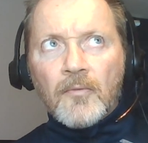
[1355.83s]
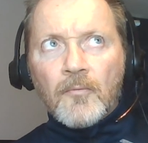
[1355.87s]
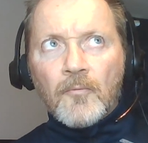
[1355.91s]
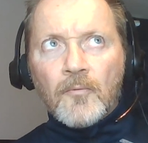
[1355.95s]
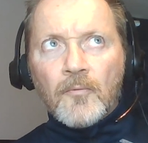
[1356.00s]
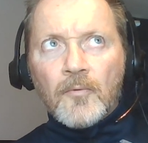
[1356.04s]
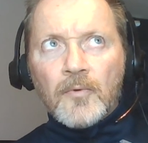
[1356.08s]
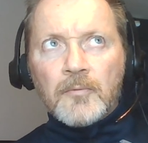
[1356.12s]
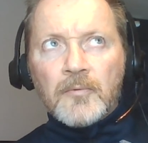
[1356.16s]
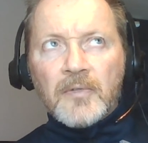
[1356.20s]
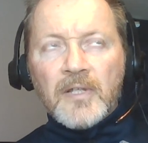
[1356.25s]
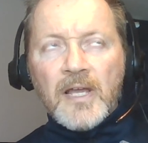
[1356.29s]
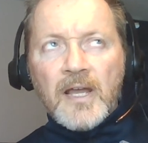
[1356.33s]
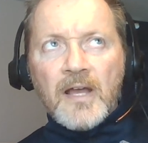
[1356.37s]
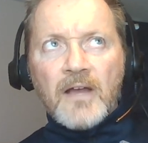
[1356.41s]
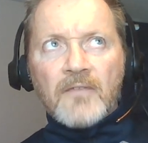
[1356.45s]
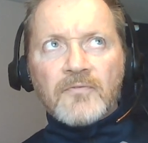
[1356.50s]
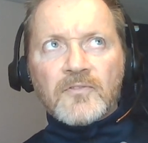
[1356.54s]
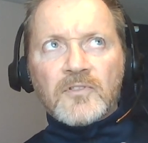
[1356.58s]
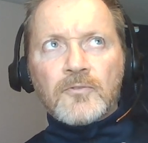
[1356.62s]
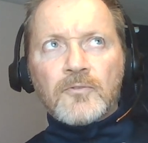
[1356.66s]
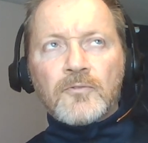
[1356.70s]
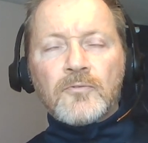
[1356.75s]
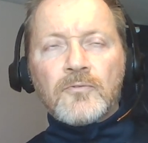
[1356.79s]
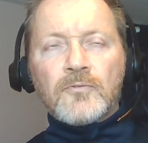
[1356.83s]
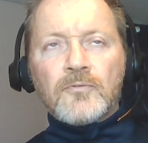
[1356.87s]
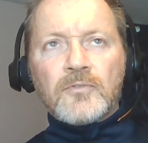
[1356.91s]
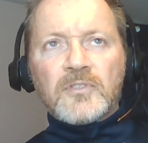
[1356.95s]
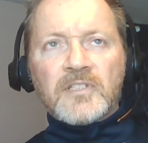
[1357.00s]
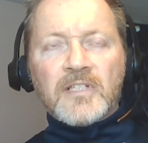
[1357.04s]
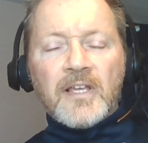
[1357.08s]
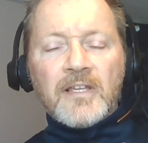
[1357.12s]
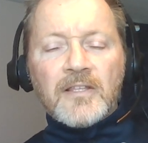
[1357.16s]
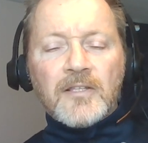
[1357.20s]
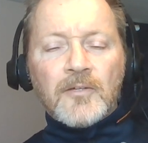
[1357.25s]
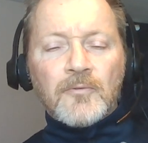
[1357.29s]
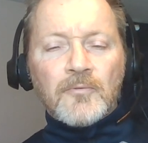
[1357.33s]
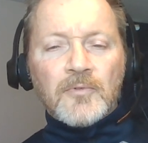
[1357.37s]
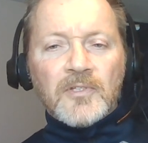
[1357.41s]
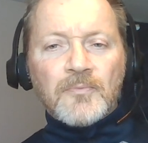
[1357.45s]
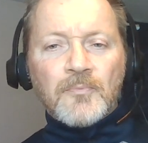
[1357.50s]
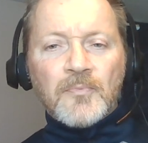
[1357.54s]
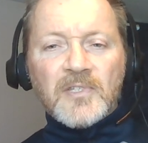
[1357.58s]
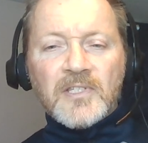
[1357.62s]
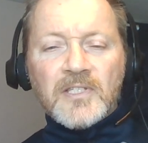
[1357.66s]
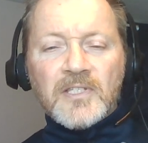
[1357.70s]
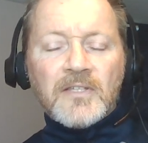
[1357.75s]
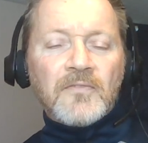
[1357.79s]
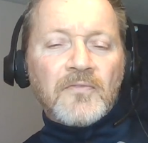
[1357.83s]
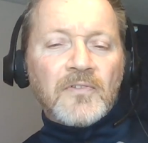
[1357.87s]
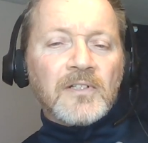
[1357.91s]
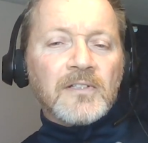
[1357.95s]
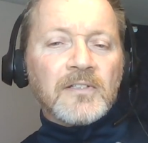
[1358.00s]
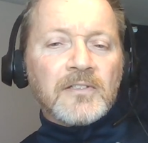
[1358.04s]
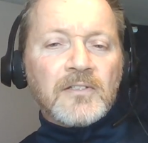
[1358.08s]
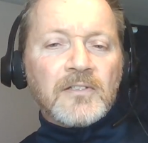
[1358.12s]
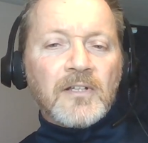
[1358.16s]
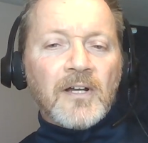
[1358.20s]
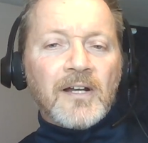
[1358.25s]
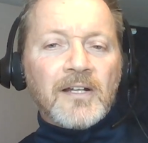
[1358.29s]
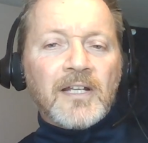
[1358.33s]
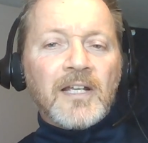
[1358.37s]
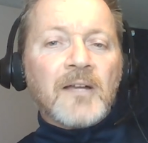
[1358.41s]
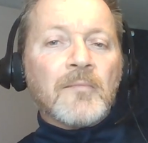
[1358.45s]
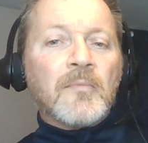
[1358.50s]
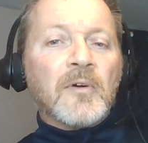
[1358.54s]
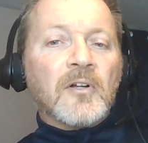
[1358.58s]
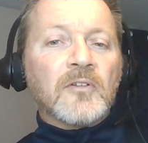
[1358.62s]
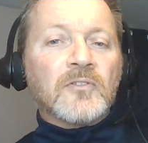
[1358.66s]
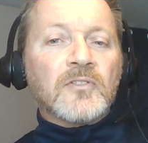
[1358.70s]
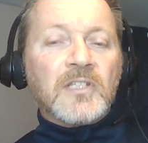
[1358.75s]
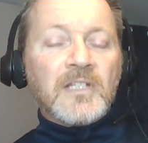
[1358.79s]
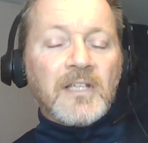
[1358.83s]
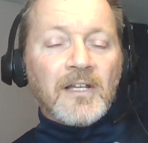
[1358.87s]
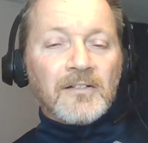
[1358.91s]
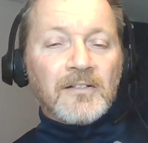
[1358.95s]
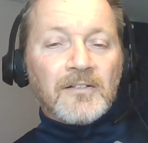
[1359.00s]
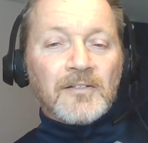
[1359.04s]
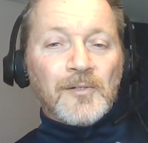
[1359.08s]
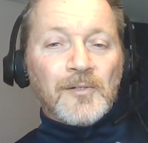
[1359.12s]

we, we have to say that we're specifically talking about skeletal